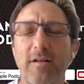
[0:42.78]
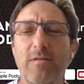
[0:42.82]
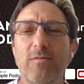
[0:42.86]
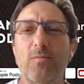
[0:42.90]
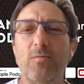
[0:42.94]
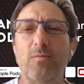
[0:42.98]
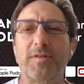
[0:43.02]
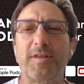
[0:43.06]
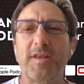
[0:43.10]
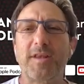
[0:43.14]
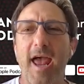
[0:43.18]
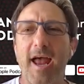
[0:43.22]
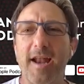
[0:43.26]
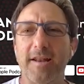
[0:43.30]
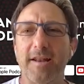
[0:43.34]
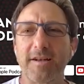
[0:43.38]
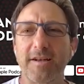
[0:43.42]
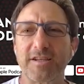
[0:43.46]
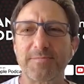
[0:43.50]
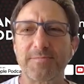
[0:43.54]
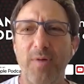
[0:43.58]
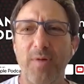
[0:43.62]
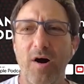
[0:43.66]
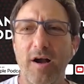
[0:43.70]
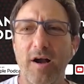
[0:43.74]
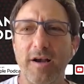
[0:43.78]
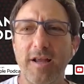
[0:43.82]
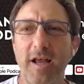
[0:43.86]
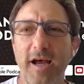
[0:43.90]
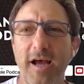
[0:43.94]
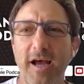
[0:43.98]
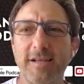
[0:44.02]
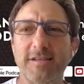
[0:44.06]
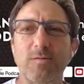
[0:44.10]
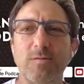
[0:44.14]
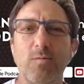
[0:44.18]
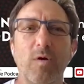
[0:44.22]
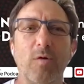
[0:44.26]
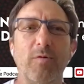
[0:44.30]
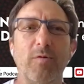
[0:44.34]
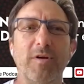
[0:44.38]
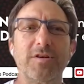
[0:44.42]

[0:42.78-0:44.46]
Smigel with Canada's Podcast,